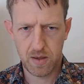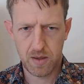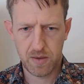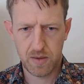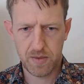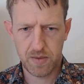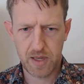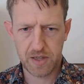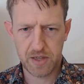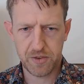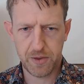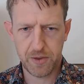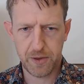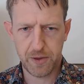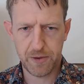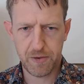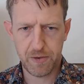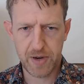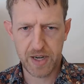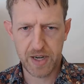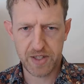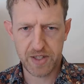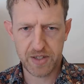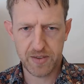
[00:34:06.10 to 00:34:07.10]
That's the
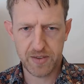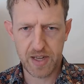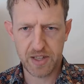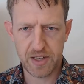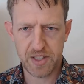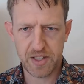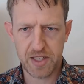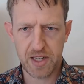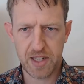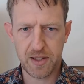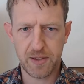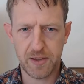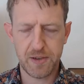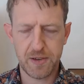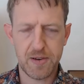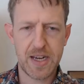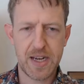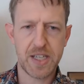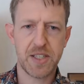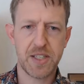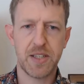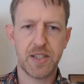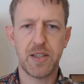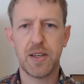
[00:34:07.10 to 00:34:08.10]
threat. That's another
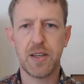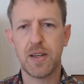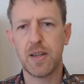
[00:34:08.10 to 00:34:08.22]
threat.